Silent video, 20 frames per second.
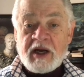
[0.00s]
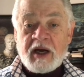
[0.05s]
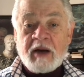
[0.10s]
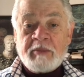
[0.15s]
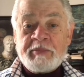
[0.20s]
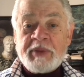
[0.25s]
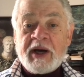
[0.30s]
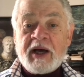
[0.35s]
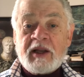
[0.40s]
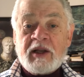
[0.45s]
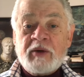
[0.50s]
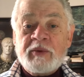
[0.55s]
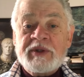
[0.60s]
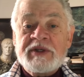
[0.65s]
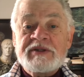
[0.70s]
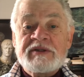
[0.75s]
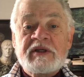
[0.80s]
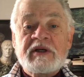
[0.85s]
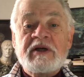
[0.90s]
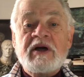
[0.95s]
Apollo
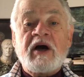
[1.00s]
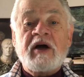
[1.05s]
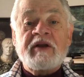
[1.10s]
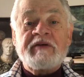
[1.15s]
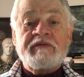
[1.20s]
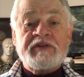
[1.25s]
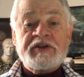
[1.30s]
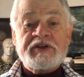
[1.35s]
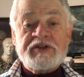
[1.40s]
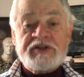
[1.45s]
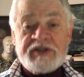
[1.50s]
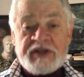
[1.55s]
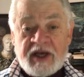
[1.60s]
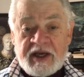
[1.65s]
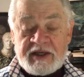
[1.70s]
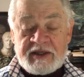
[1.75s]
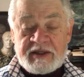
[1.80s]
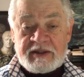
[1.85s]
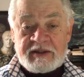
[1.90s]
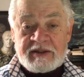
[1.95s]
is the god of the
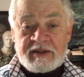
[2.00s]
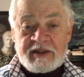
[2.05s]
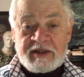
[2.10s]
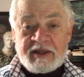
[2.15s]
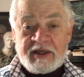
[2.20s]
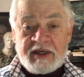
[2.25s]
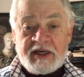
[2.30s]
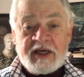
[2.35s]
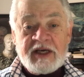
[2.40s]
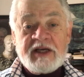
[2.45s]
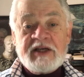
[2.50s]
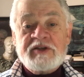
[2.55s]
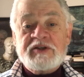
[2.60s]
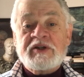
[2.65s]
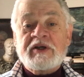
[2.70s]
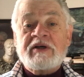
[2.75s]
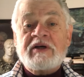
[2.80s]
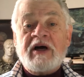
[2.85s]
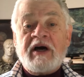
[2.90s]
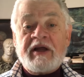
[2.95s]
sun, he's
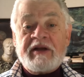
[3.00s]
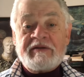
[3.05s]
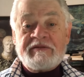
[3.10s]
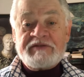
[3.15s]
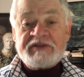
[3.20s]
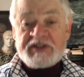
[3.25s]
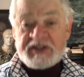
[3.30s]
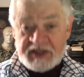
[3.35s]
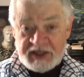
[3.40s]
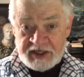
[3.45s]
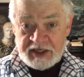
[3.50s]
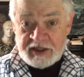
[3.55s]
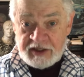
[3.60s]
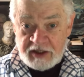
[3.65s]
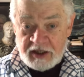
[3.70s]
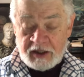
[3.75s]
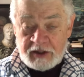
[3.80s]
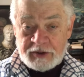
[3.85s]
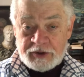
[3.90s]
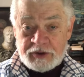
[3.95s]
the god of city
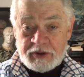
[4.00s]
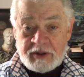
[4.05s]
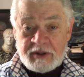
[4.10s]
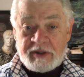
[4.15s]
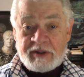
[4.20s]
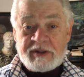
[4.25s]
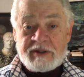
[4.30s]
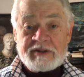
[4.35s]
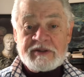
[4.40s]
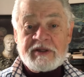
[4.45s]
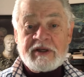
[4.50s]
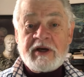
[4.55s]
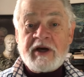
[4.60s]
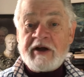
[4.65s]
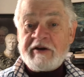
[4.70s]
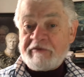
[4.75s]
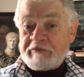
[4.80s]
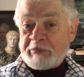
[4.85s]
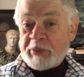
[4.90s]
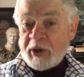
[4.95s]
culture, he's the
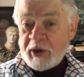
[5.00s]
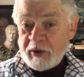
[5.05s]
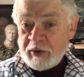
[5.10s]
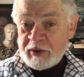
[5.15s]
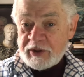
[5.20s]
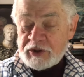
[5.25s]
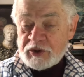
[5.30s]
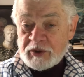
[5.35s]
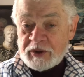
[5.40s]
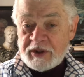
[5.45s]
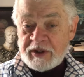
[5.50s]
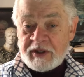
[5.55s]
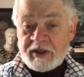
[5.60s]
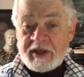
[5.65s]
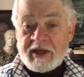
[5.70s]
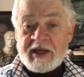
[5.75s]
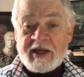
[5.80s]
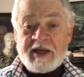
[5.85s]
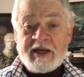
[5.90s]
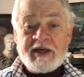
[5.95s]
god of
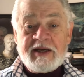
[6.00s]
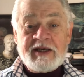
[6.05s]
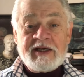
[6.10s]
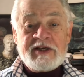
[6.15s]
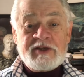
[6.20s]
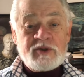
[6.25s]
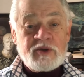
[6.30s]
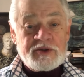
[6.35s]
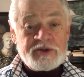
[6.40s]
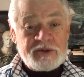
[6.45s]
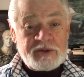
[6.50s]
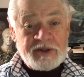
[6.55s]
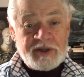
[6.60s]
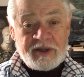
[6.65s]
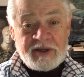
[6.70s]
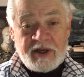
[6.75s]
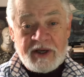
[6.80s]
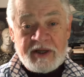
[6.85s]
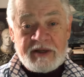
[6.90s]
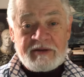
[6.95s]
poetry, he's also the
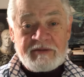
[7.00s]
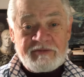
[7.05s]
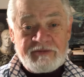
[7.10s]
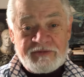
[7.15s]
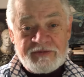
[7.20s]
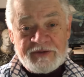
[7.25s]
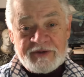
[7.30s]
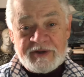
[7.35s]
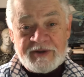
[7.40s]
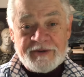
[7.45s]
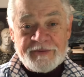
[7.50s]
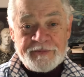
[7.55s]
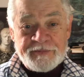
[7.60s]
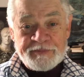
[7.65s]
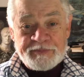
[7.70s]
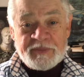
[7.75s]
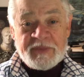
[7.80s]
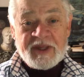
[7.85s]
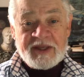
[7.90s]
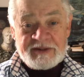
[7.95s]
god of
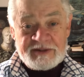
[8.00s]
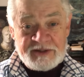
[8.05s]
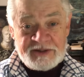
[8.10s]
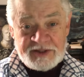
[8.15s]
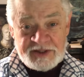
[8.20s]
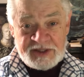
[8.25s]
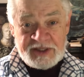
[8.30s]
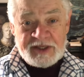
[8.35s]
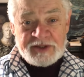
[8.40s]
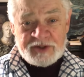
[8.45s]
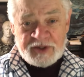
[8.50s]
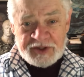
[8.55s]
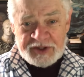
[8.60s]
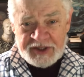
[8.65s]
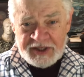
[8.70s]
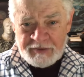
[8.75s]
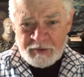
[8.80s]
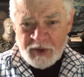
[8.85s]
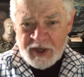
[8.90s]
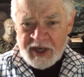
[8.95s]
um, diseases.
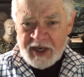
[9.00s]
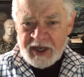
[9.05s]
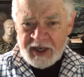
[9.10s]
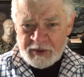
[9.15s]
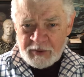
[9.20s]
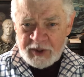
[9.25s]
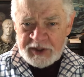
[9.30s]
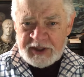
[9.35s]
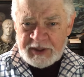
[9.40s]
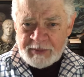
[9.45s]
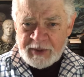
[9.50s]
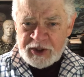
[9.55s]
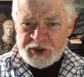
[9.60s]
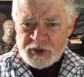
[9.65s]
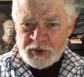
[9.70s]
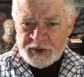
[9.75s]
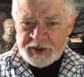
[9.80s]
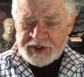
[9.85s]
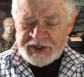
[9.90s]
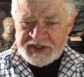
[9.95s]
He, he wants to make
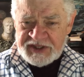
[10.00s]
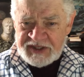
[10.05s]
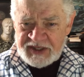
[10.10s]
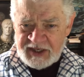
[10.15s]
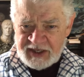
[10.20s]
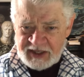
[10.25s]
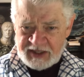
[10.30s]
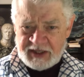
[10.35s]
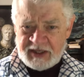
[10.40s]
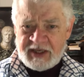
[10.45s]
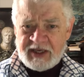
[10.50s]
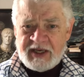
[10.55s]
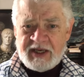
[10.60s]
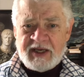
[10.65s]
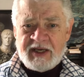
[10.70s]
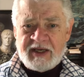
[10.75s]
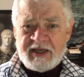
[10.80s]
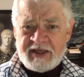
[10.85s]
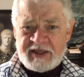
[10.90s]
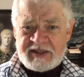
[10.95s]
sure the city
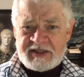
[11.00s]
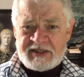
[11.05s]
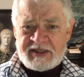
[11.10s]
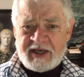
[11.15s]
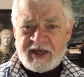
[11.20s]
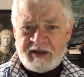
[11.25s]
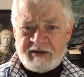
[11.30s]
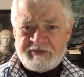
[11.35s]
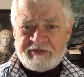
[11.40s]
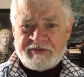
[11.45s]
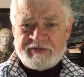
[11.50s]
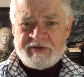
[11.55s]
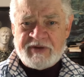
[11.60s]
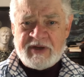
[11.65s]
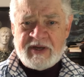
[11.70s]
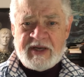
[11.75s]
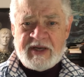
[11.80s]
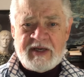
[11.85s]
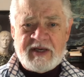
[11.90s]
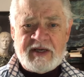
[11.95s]
itself
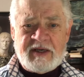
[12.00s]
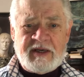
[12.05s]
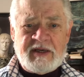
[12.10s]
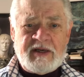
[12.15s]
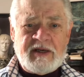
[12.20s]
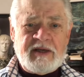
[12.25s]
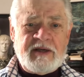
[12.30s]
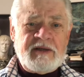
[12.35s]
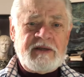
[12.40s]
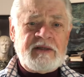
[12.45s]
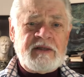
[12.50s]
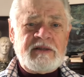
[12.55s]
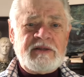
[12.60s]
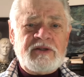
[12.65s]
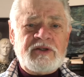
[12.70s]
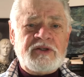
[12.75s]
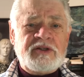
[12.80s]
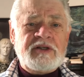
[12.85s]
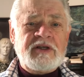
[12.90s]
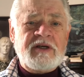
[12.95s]
uh,
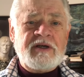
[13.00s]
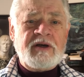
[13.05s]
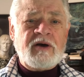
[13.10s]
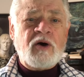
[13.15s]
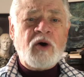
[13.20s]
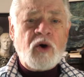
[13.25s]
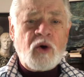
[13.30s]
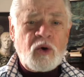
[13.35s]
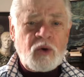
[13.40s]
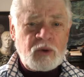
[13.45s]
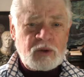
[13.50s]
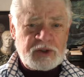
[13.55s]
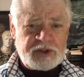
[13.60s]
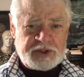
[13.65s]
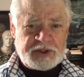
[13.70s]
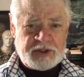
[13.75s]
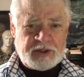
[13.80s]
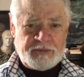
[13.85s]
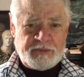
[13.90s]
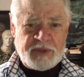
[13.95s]
is
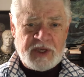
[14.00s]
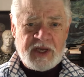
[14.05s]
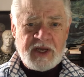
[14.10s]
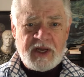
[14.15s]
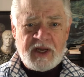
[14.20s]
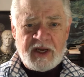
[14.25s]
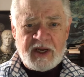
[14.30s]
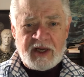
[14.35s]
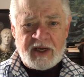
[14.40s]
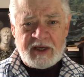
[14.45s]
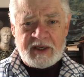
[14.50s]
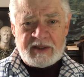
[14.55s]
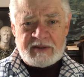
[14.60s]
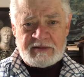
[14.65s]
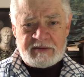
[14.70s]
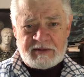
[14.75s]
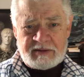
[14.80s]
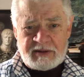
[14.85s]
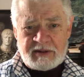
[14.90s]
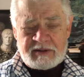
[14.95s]
wholesome,
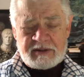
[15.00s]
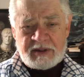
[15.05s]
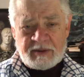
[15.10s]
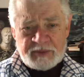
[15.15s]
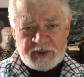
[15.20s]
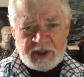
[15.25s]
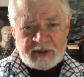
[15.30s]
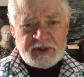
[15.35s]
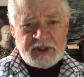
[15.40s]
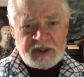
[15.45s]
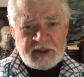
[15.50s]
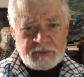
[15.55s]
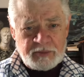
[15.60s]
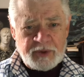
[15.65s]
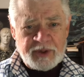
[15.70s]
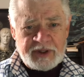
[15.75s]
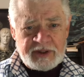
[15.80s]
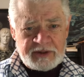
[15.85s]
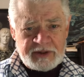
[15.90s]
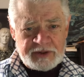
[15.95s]
and uh, sometimes he can
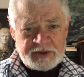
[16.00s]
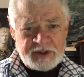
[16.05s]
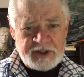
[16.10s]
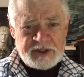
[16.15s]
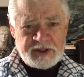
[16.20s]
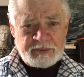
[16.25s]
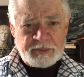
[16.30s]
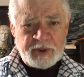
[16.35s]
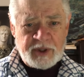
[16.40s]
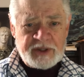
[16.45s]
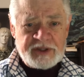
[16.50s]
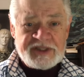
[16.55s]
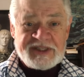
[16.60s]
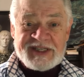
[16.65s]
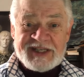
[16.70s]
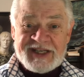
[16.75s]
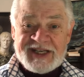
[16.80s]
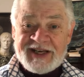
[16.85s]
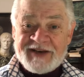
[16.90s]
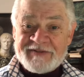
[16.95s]
bring a disease upon a
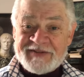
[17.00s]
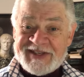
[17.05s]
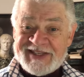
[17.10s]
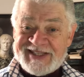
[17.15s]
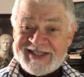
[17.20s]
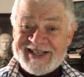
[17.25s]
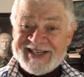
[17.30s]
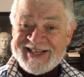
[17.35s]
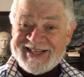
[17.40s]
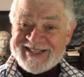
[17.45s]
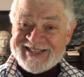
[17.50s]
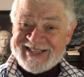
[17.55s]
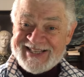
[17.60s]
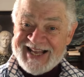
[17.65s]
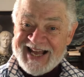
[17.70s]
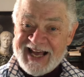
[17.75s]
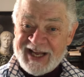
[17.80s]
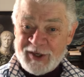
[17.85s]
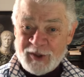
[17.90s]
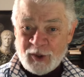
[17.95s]
city if the city is
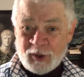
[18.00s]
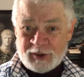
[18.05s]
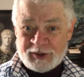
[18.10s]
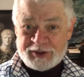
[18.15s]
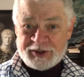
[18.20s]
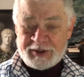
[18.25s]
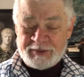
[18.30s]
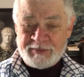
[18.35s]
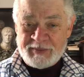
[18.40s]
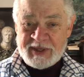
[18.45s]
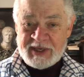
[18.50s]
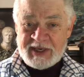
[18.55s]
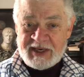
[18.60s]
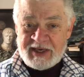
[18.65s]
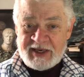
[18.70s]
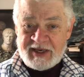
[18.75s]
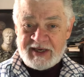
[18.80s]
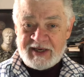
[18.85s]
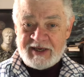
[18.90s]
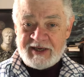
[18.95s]
not wholesome
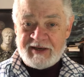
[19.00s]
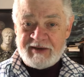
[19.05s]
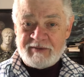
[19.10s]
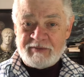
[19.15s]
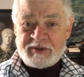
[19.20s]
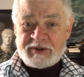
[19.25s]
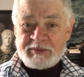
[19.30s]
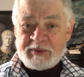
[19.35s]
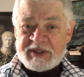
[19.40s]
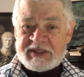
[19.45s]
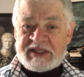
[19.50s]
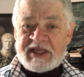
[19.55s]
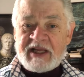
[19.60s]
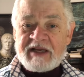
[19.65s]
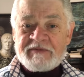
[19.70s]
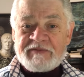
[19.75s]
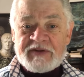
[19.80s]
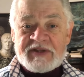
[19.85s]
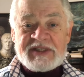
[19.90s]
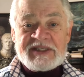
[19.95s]
which means
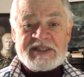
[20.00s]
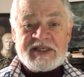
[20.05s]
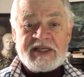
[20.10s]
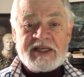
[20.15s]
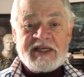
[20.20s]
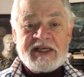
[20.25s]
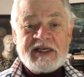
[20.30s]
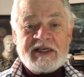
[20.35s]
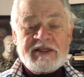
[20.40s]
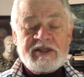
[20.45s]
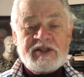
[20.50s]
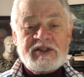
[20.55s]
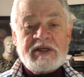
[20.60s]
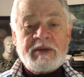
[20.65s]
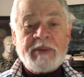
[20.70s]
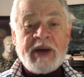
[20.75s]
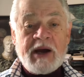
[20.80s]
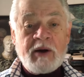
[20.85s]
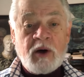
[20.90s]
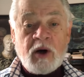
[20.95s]
that if the city is
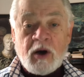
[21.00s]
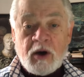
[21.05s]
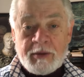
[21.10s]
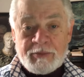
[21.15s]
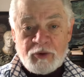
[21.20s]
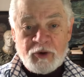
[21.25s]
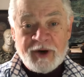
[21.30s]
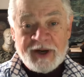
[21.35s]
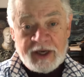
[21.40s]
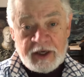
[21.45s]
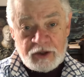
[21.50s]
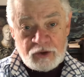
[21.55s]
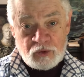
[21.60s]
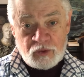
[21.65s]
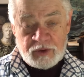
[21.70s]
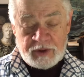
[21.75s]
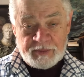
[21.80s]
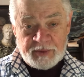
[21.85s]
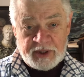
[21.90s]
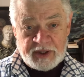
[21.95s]
somehow harboring a
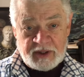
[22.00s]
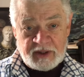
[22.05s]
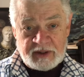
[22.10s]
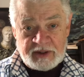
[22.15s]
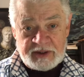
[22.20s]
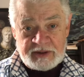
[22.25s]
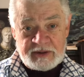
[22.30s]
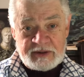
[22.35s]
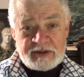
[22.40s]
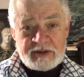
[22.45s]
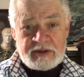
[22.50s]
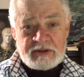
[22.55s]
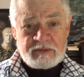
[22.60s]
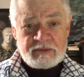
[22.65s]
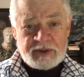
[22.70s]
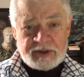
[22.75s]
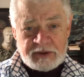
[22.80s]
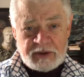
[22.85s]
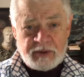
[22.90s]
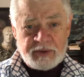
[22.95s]
criminal, and this is
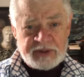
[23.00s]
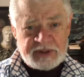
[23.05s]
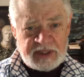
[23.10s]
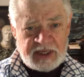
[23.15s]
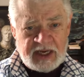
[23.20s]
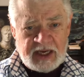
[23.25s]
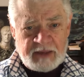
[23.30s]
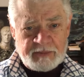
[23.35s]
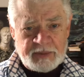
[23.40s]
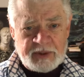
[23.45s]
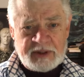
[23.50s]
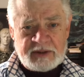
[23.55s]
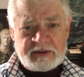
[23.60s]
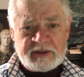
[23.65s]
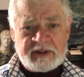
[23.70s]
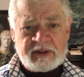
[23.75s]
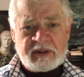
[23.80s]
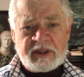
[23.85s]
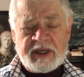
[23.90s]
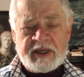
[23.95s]
what's going to happen a
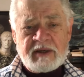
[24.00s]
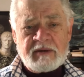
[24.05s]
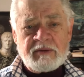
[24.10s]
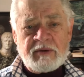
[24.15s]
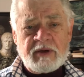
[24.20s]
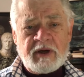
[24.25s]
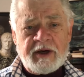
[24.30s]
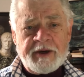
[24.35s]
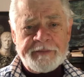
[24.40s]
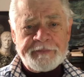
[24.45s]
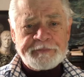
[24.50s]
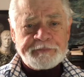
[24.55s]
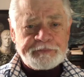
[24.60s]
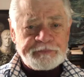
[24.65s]
little later on.